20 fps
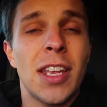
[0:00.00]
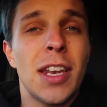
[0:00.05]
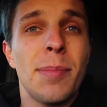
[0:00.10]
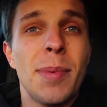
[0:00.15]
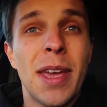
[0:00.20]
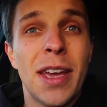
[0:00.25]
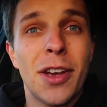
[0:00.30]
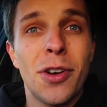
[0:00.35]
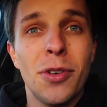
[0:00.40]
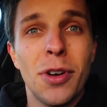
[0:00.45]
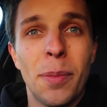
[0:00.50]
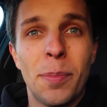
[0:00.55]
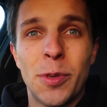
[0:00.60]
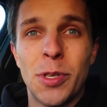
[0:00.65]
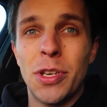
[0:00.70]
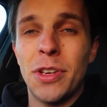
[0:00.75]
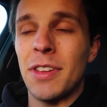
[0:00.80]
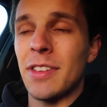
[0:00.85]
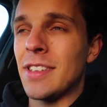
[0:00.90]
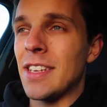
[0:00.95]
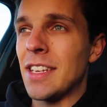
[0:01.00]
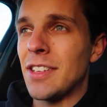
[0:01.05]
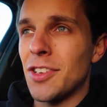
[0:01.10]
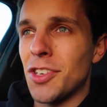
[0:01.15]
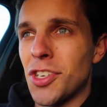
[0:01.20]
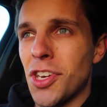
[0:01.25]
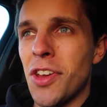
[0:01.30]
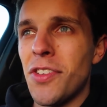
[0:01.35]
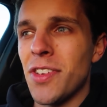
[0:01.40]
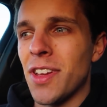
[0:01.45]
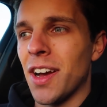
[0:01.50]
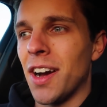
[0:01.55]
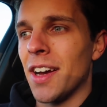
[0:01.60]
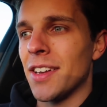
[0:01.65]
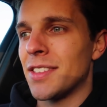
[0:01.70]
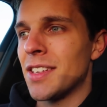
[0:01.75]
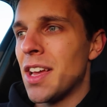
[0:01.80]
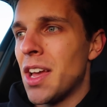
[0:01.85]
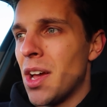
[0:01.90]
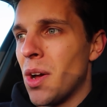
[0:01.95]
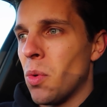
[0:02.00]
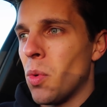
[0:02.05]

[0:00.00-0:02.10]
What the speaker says: going to be a cool opportunity to show you guys